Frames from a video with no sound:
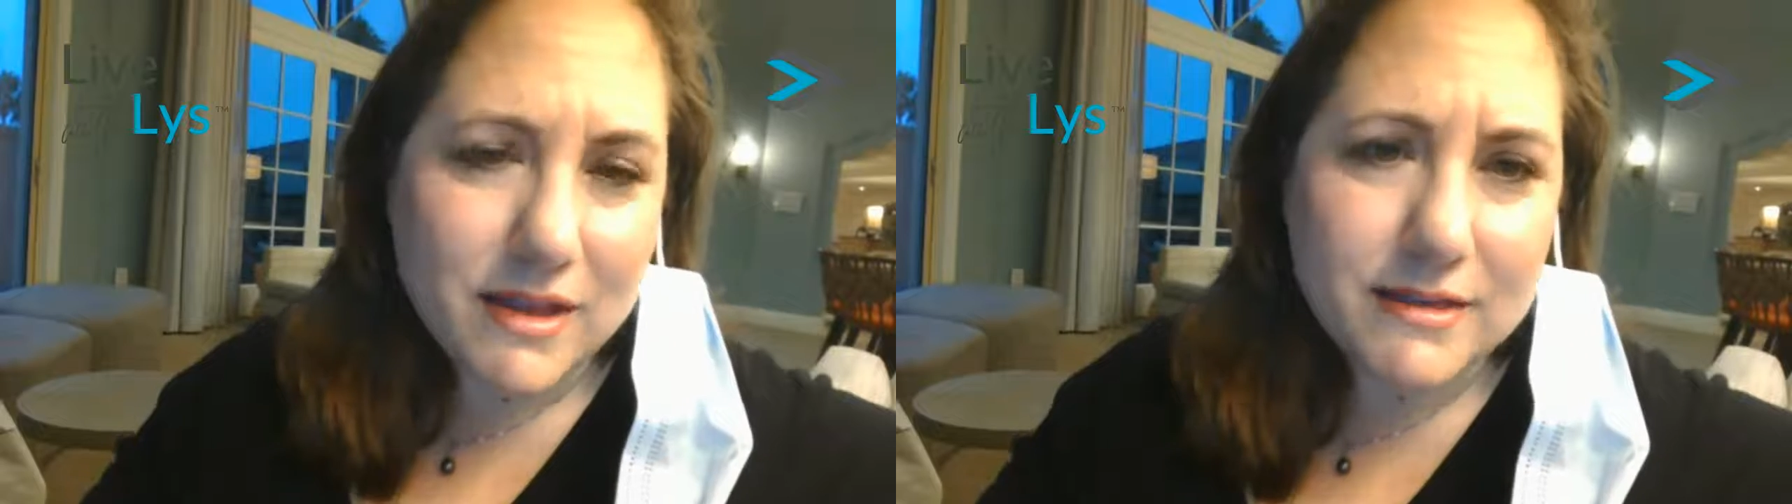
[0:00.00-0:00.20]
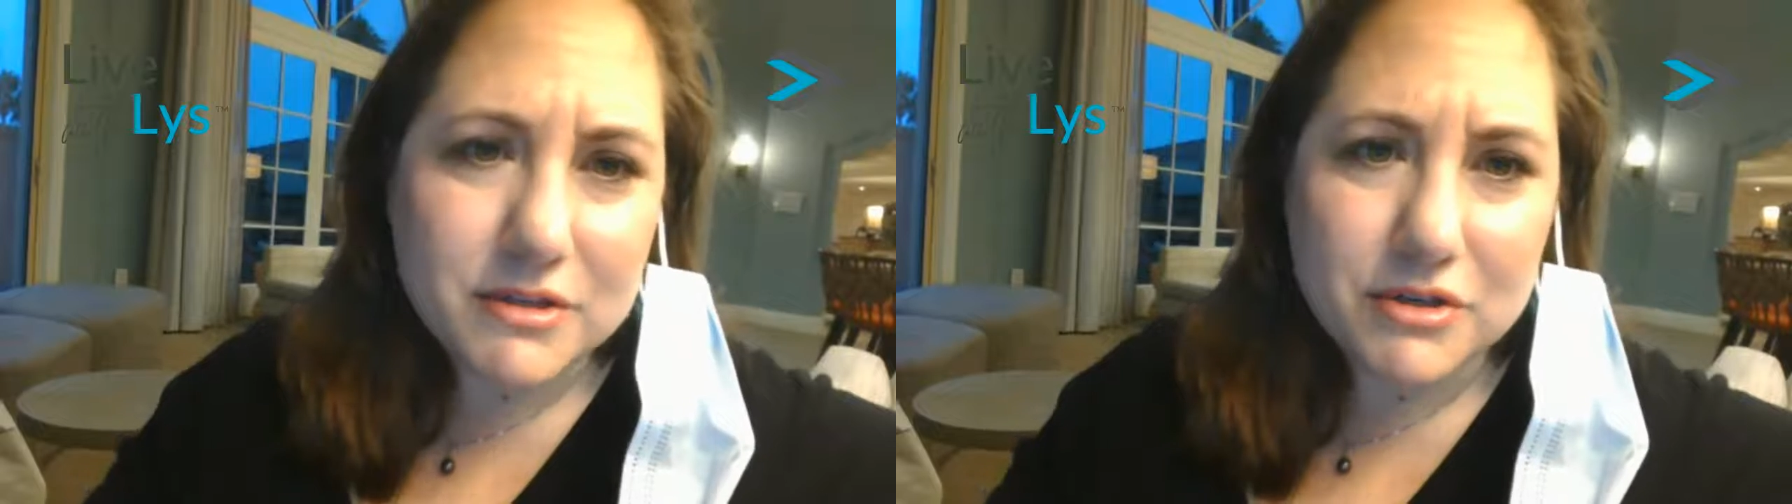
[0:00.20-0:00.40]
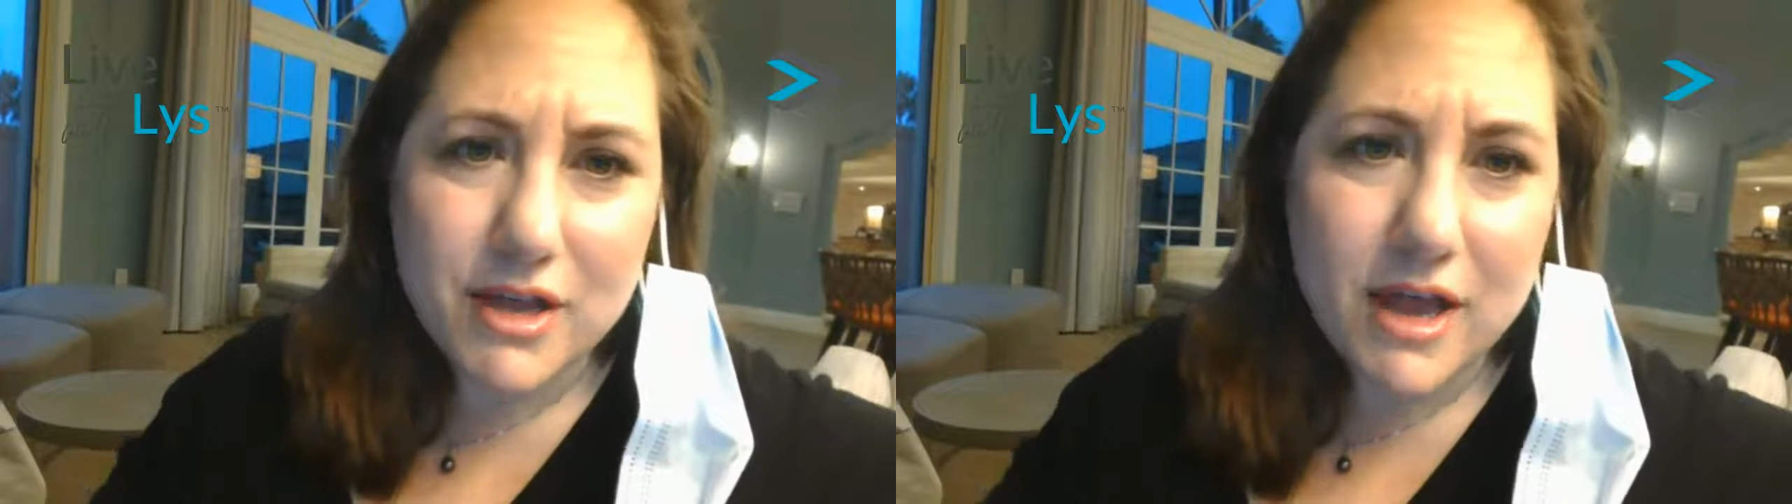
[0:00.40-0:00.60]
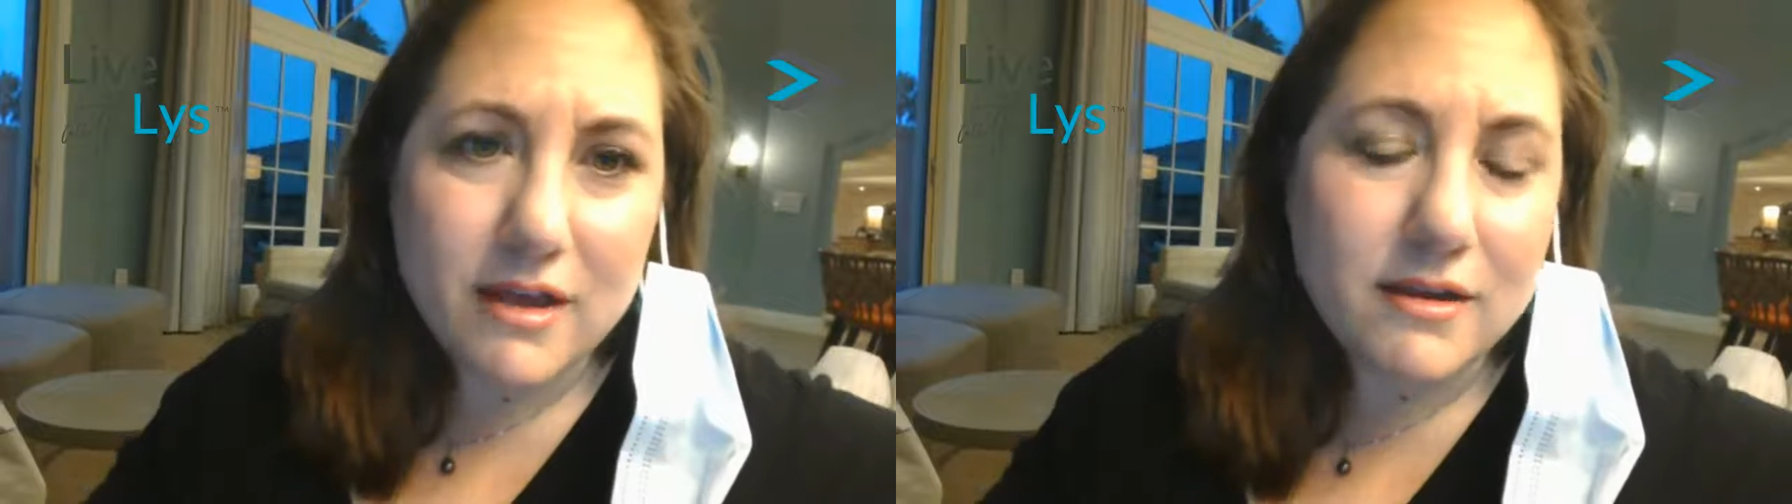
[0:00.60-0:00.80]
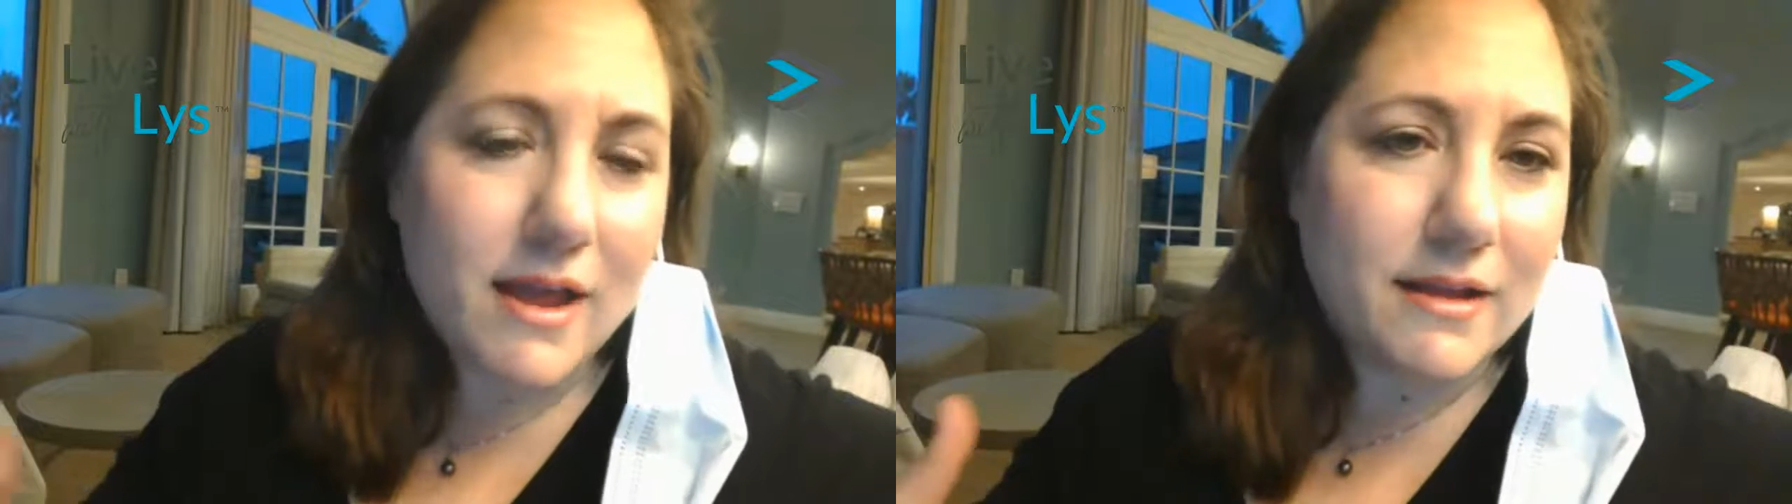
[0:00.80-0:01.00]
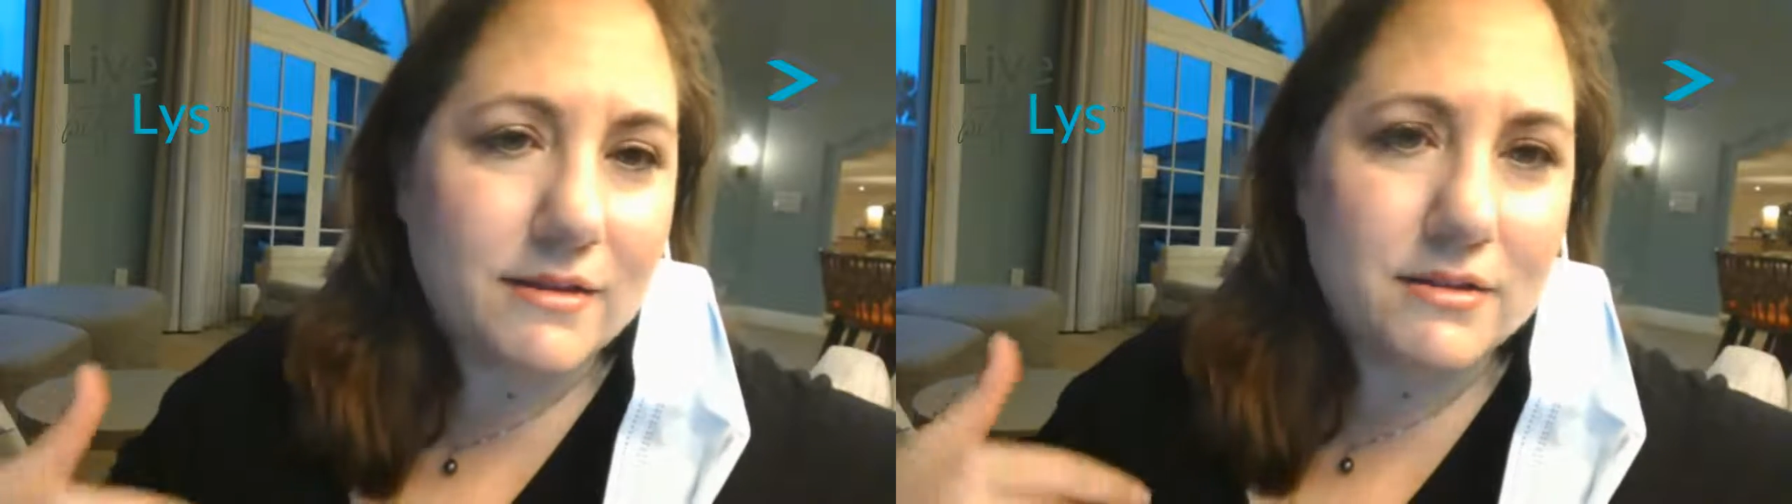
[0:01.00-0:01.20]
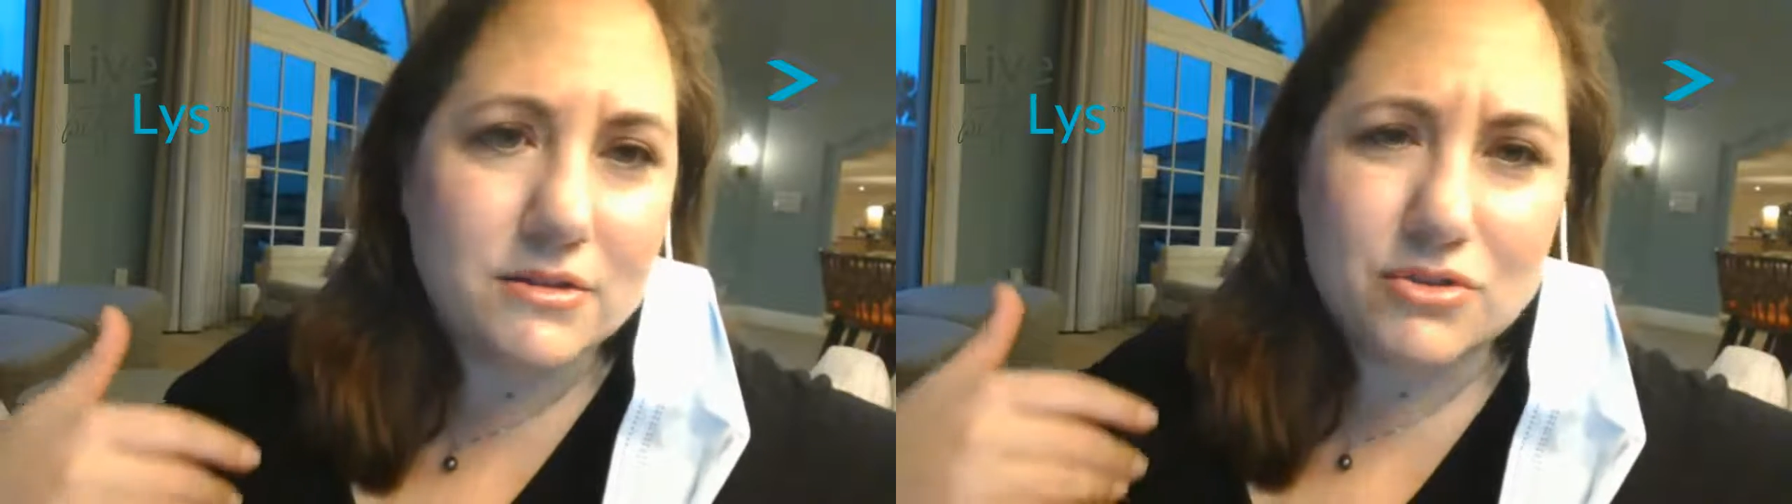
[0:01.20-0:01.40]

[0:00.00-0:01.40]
internet and